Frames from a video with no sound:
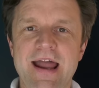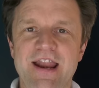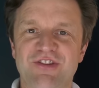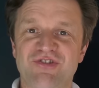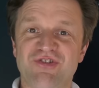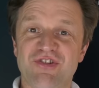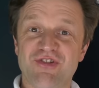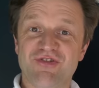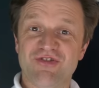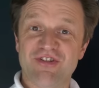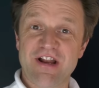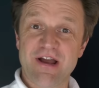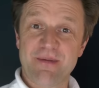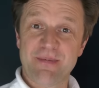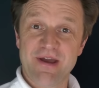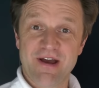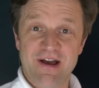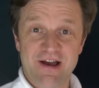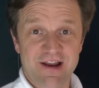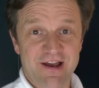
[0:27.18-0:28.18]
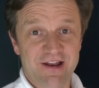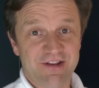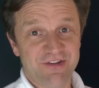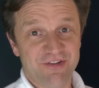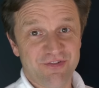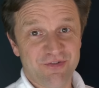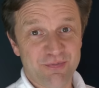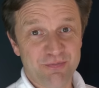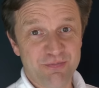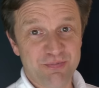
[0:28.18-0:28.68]
and as usual, I'll be
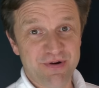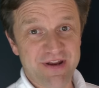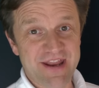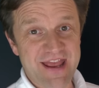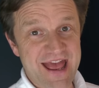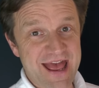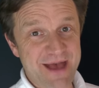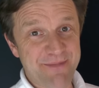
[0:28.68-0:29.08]
highlighting some pretty